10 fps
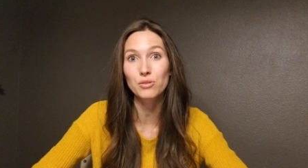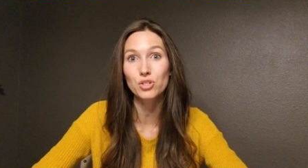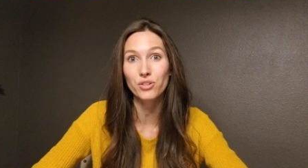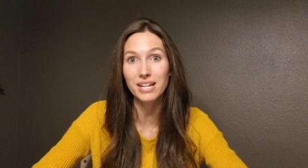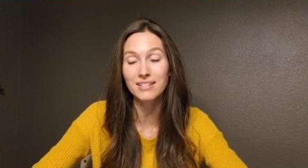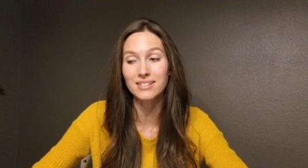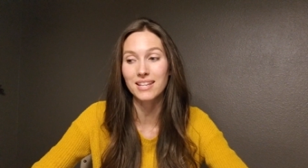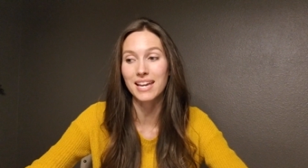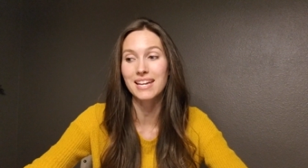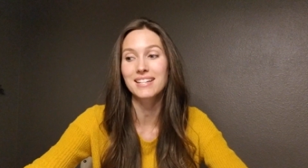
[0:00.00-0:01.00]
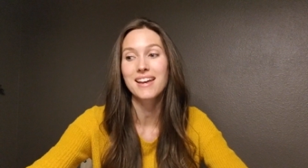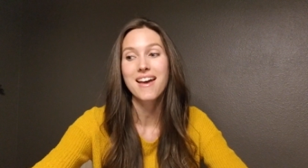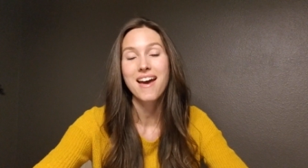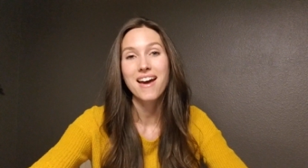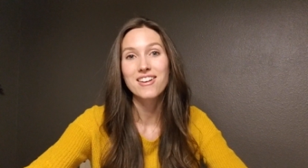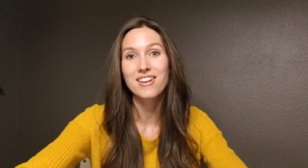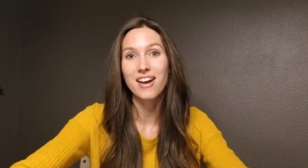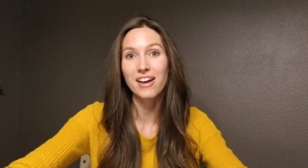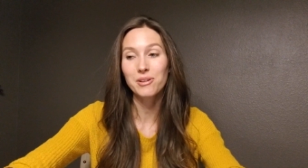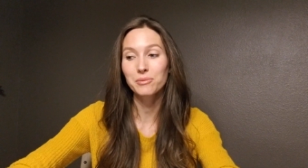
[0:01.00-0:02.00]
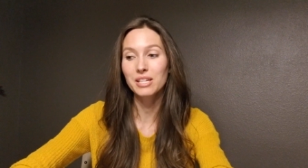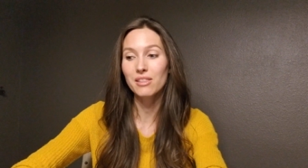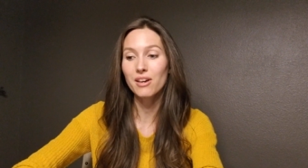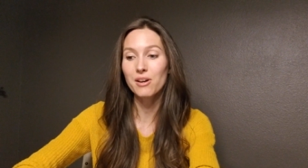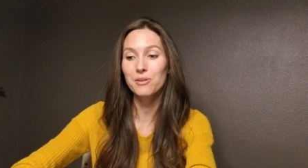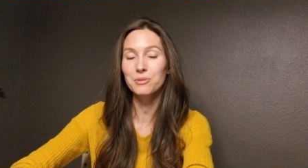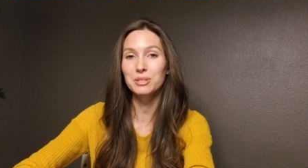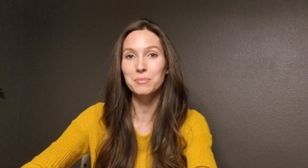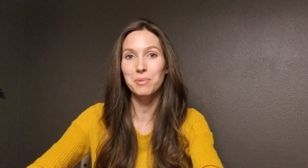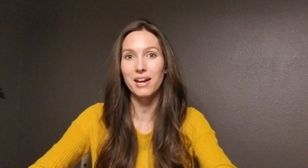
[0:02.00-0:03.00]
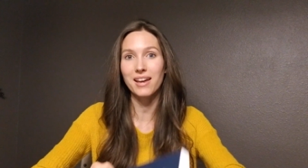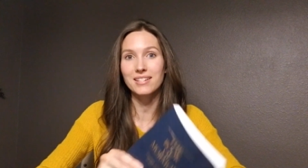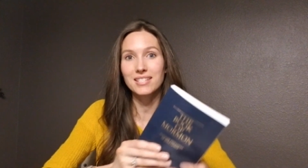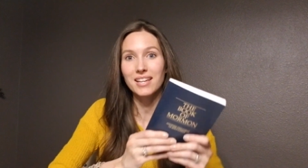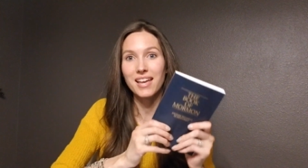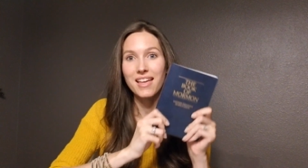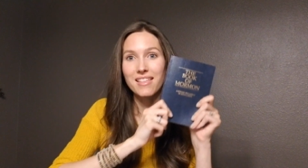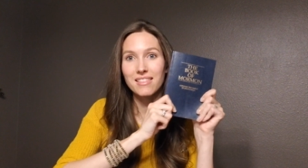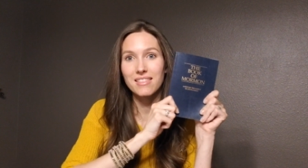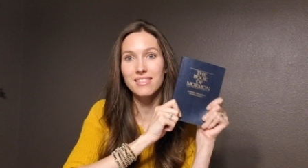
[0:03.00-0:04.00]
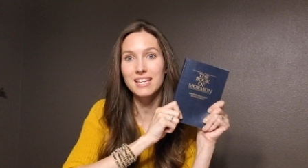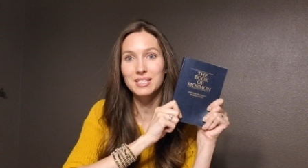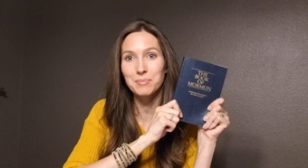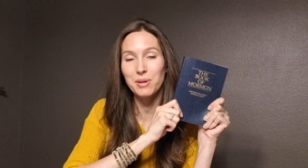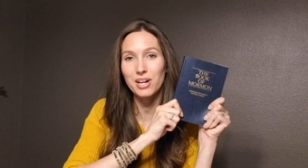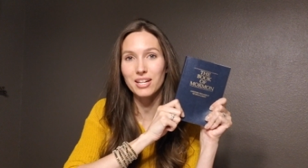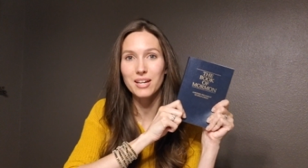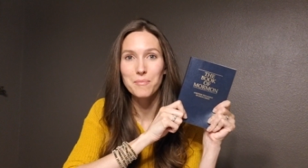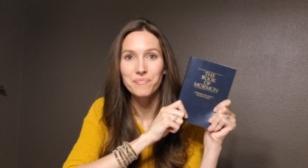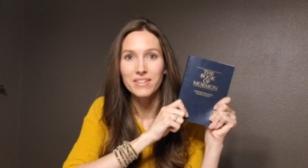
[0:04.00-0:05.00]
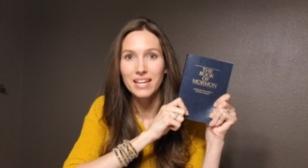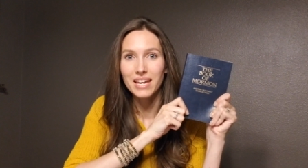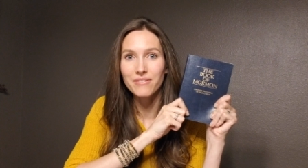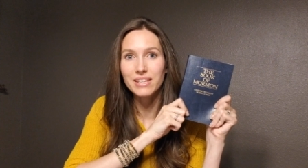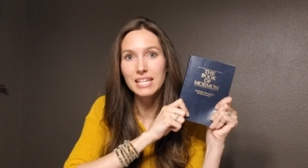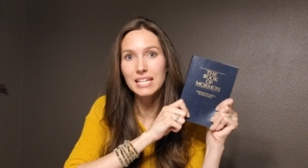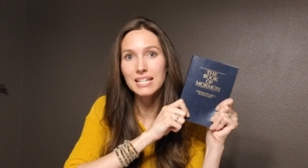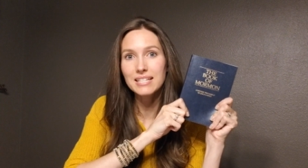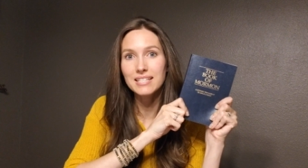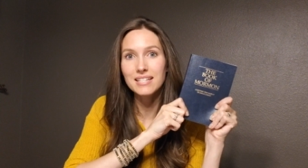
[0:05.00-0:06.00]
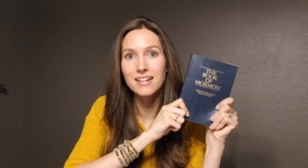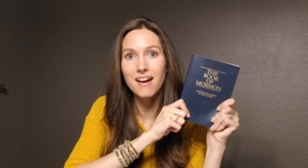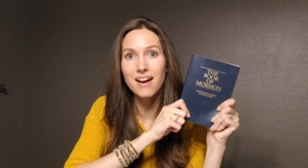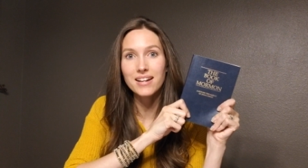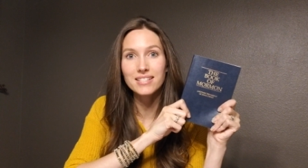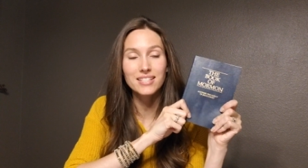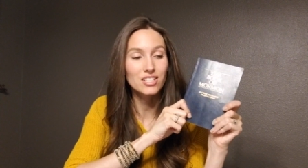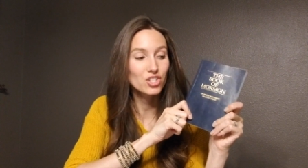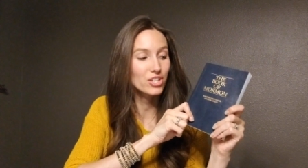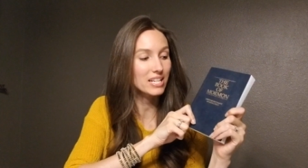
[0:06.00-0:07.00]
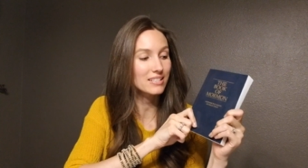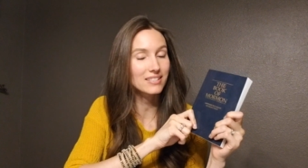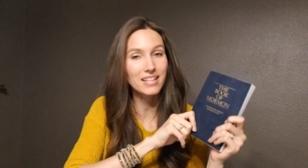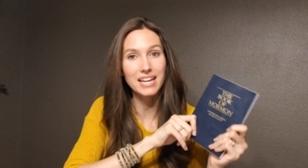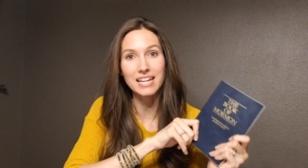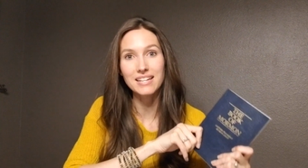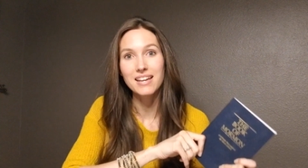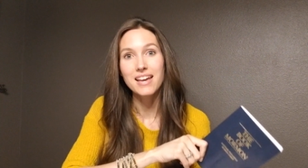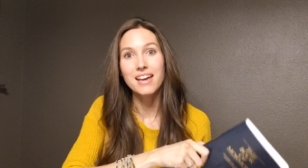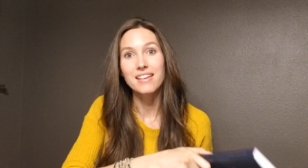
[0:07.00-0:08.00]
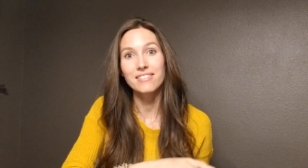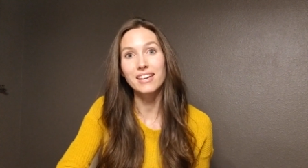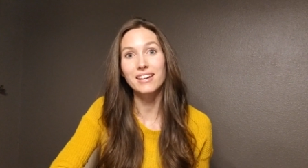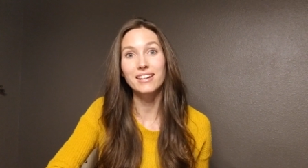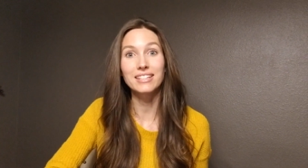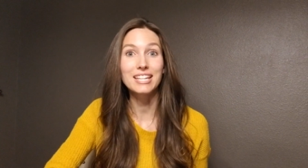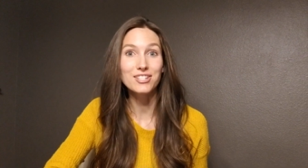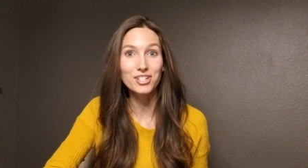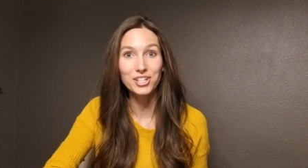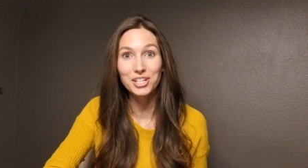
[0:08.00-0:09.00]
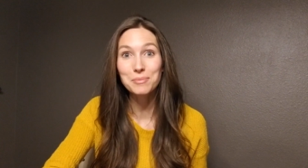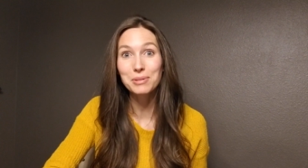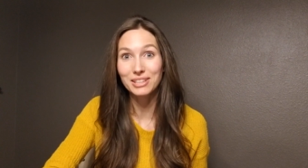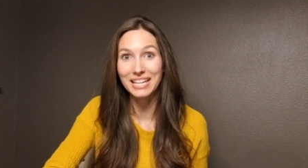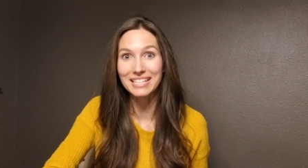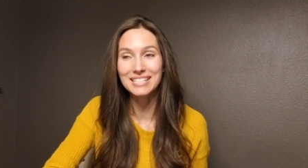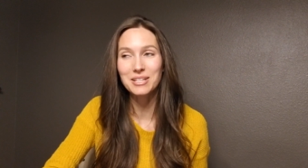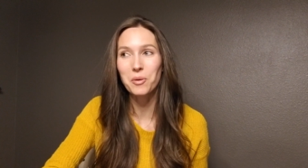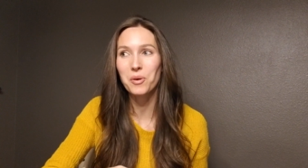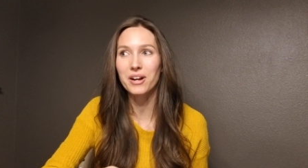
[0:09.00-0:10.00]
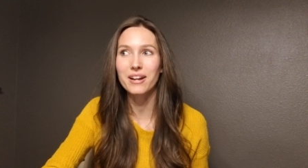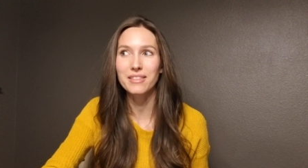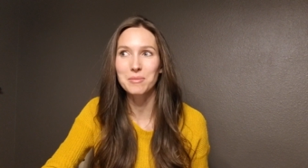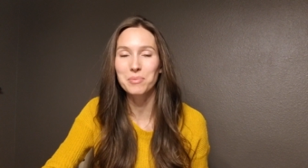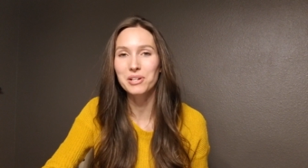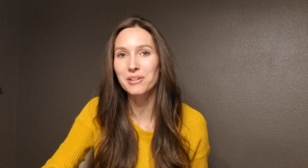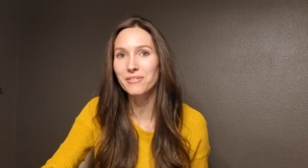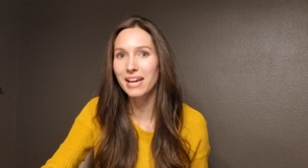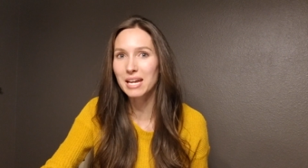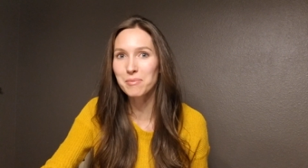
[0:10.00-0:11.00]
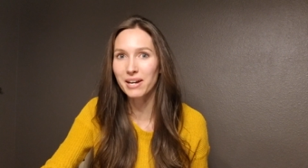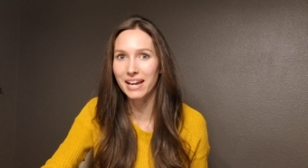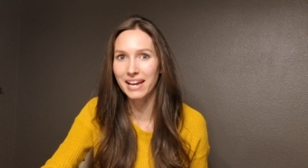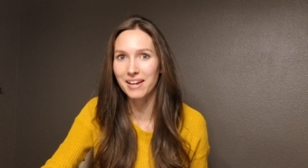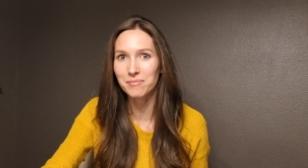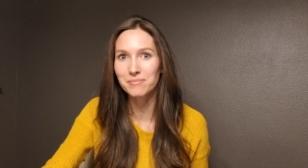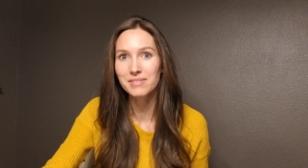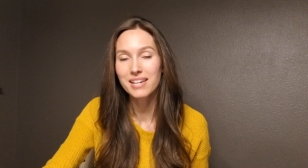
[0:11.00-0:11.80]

translate not only those, but this book. If he did not translate the Kinderhook Plates or the Book of Abraham